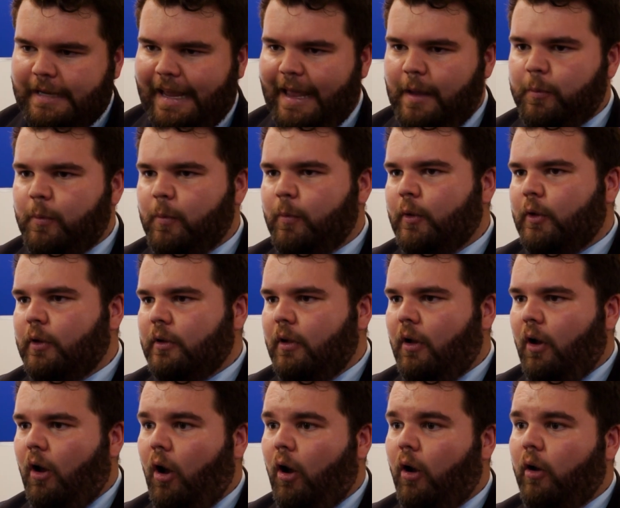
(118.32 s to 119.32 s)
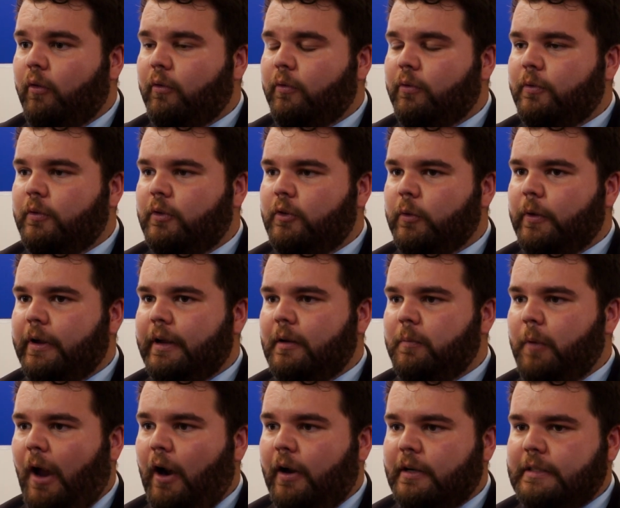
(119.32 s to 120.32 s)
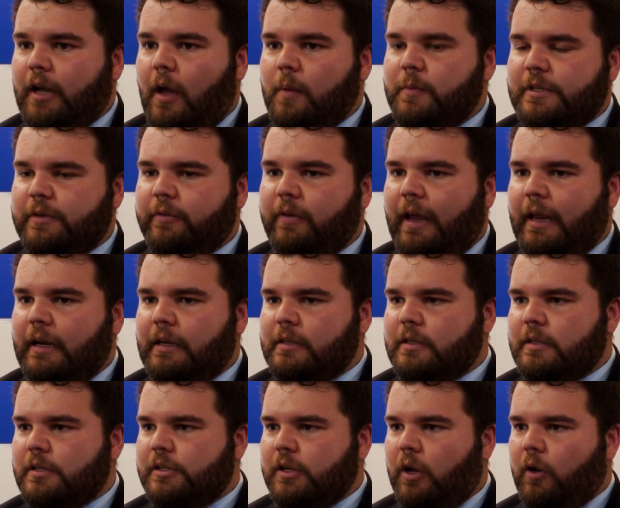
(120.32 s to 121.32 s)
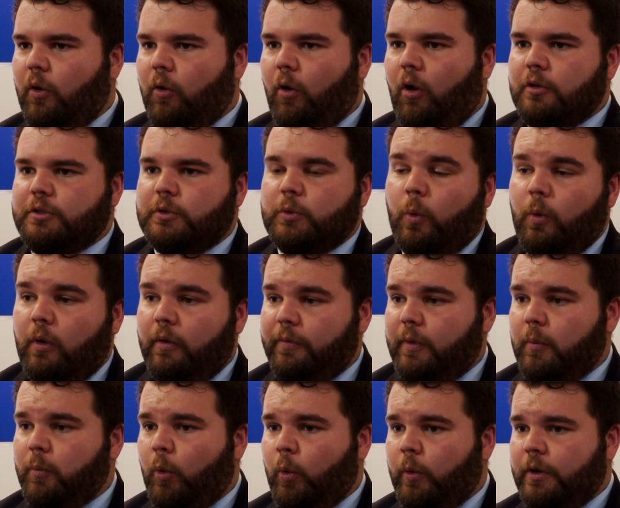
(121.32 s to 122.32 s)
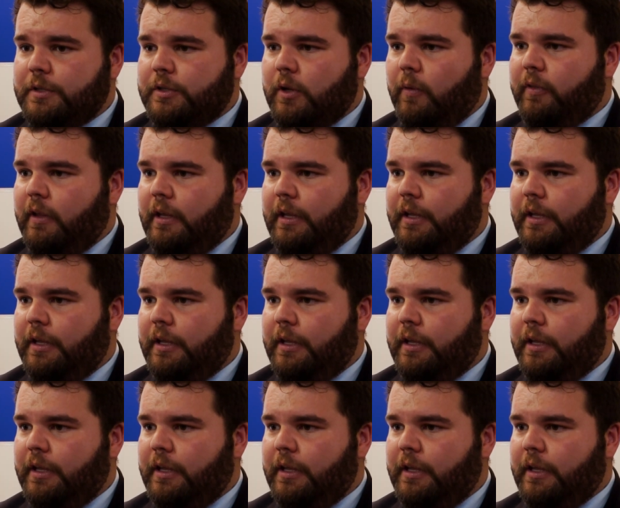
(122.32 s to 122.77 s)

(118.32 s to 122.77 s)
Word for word: capable of doing maritime surveillance across all of the borders of the